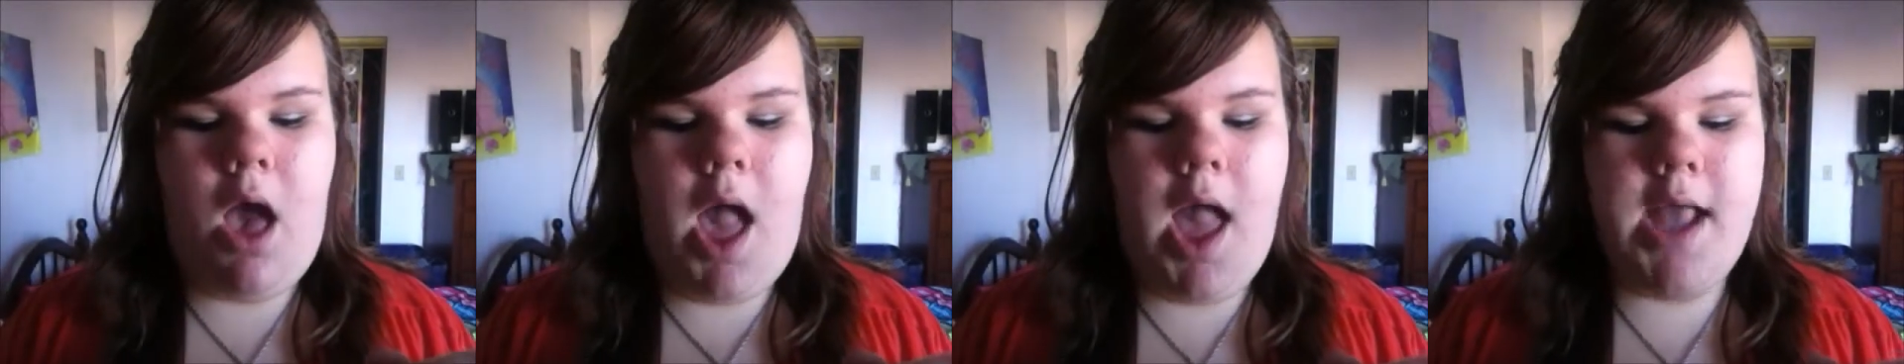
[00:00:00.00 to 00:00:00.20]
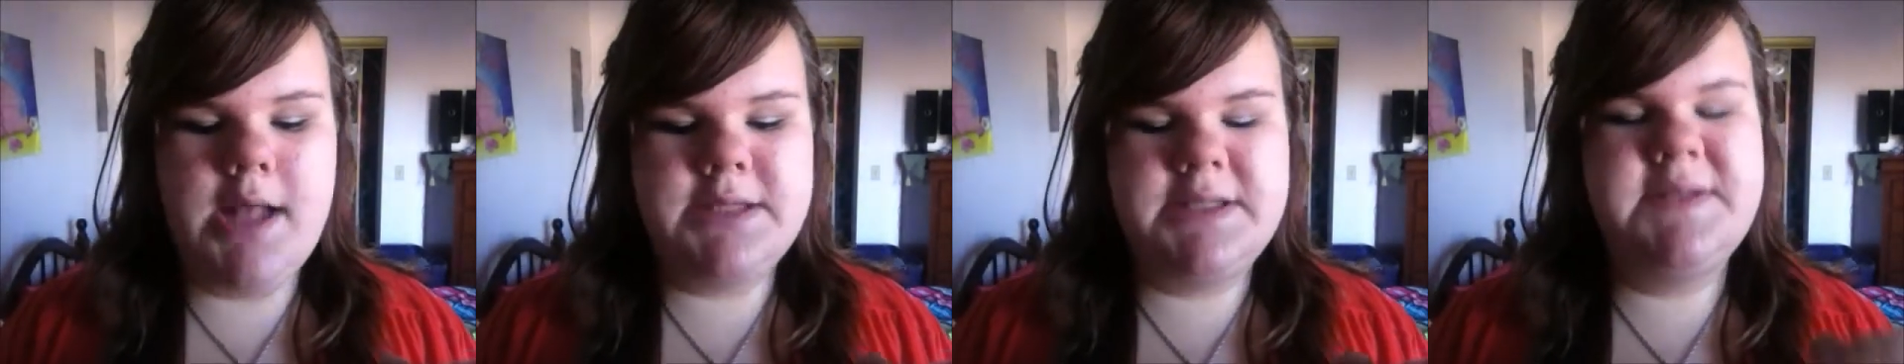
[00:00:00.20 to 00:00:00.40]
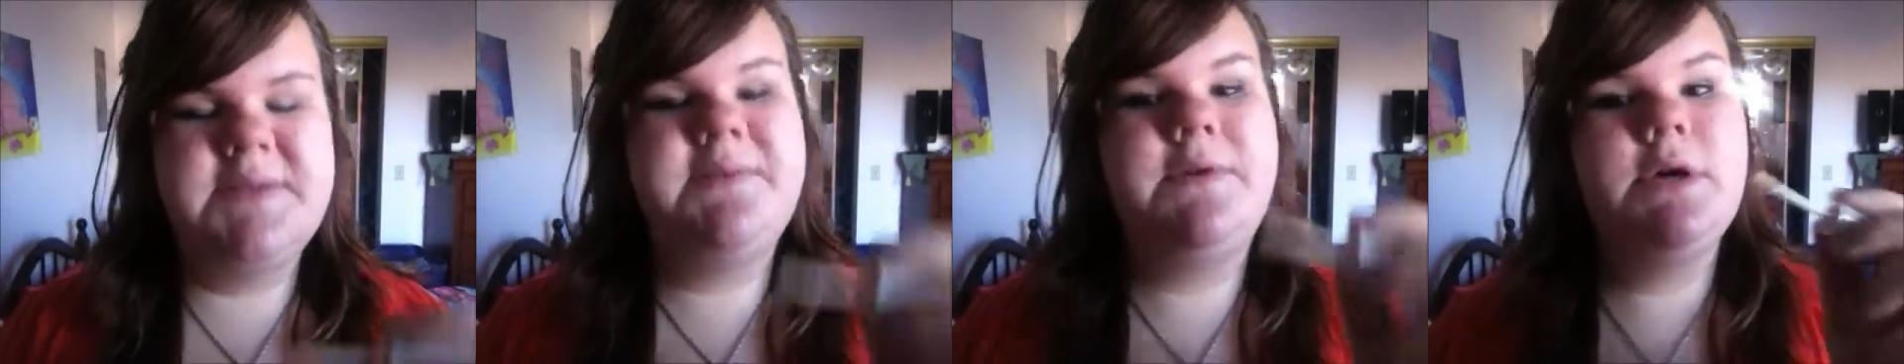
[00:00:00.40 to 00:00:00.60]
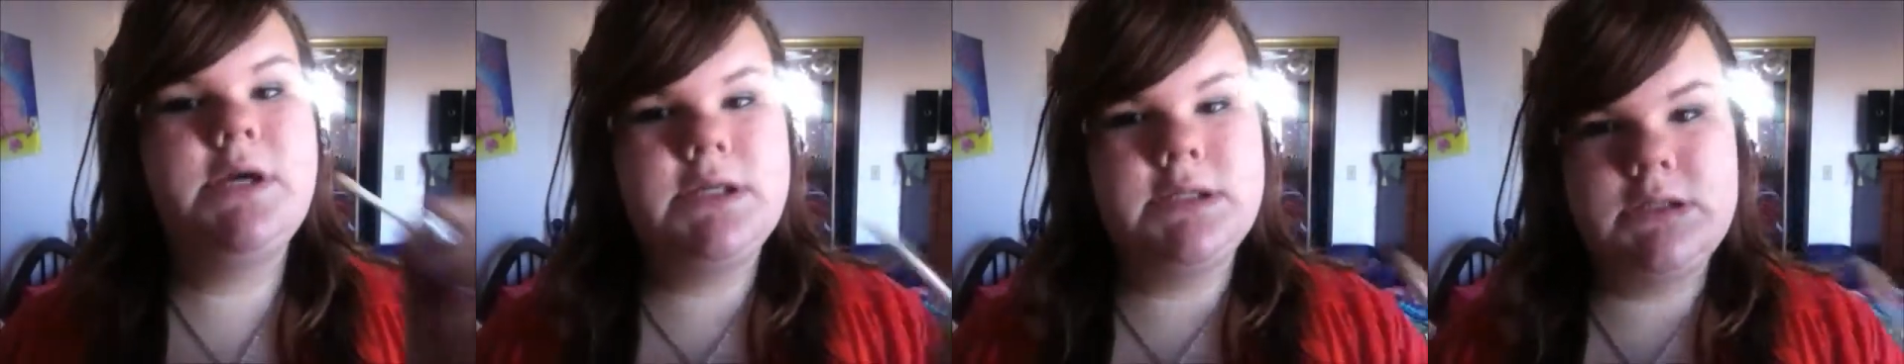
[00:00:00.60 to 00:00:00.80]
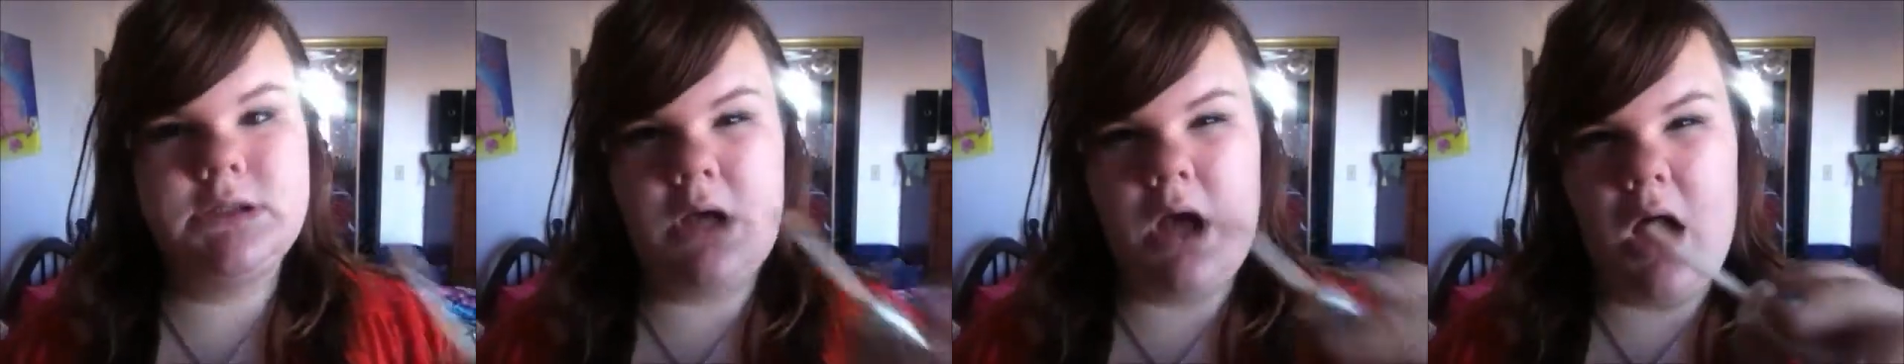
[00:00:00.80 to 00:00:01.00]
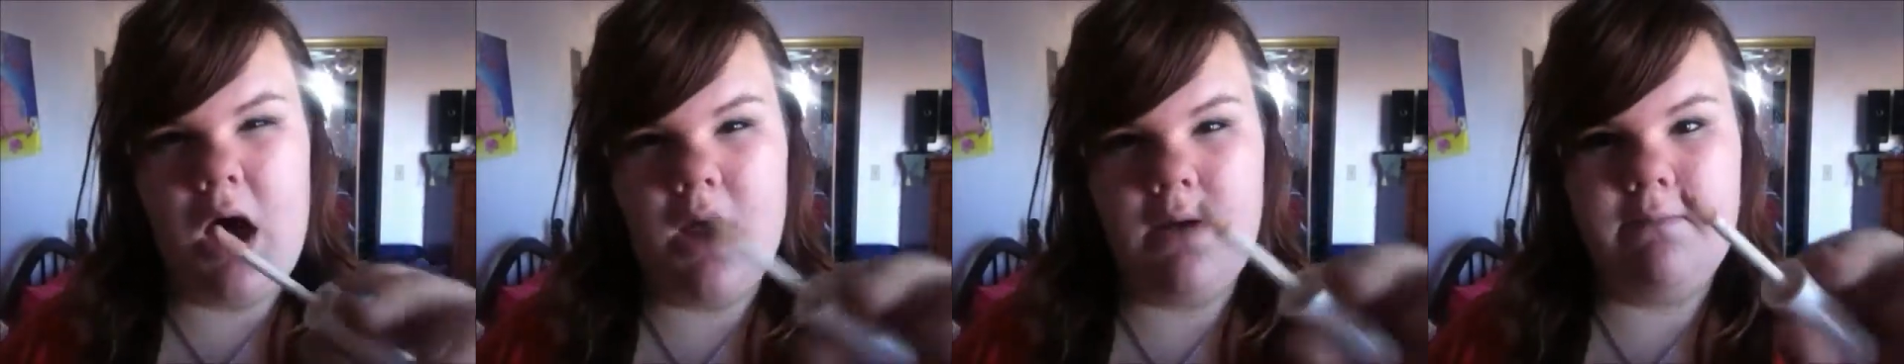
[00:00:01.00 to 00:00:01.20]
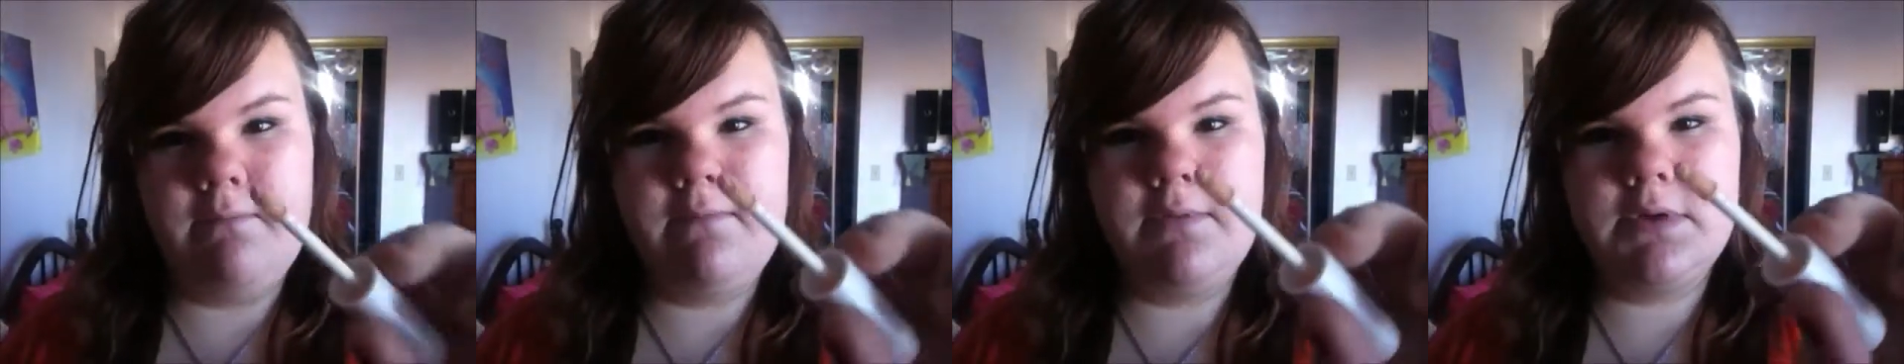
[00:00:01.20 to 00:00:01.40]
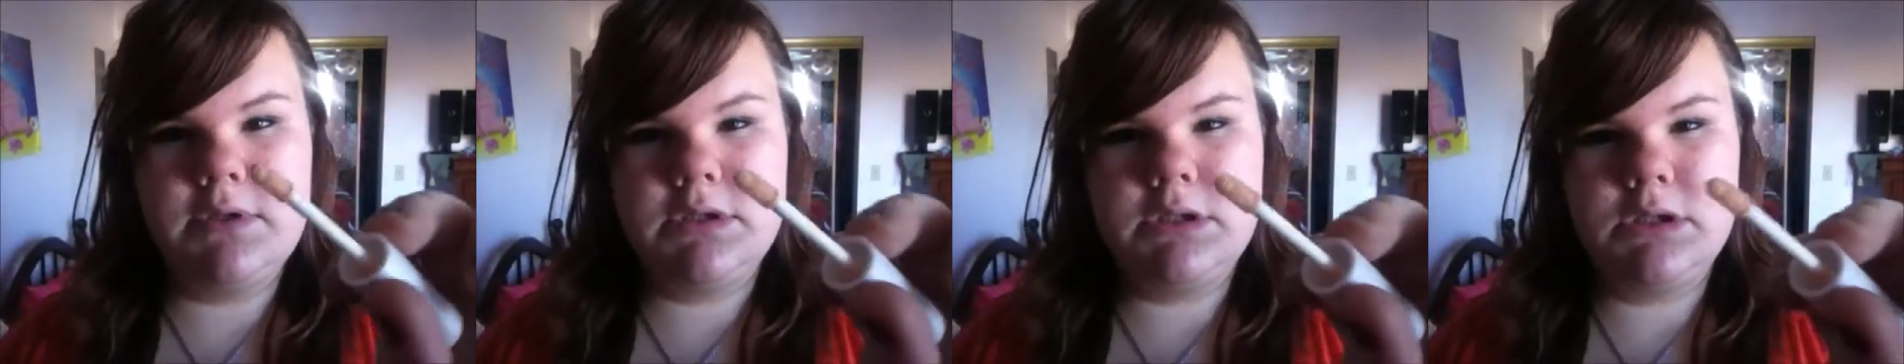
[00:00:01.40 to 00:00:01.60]
It's very
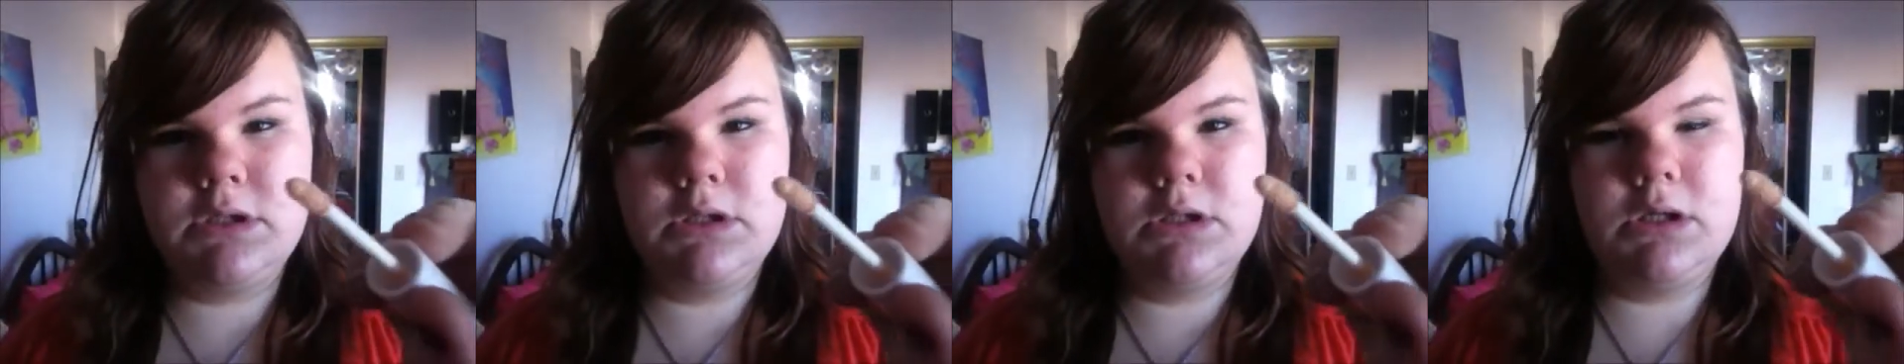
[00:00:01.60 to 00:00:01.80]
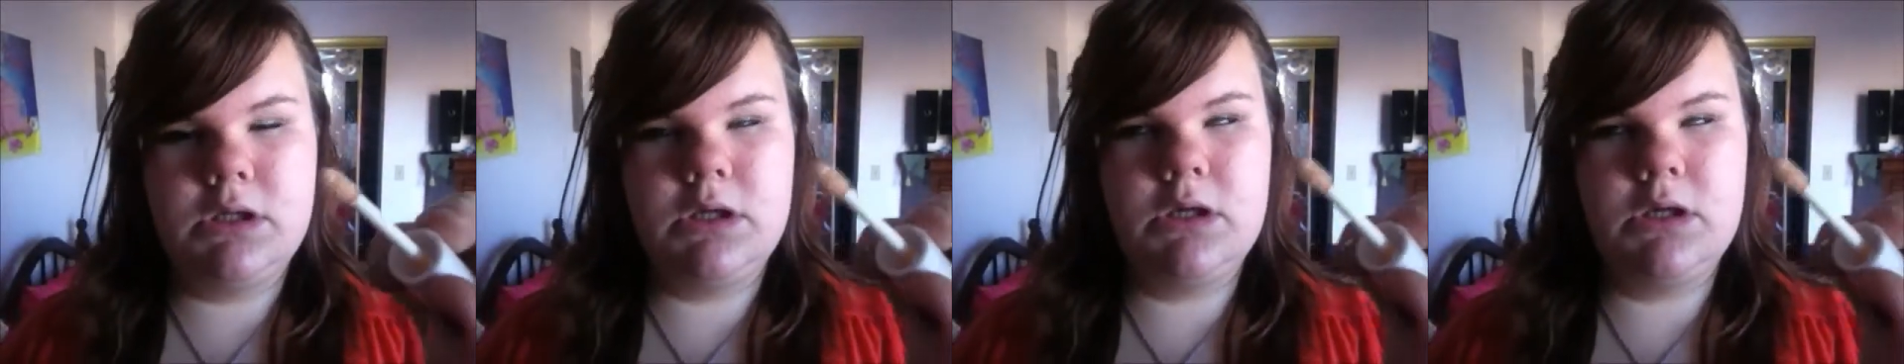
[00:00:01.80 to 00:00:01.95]
soft.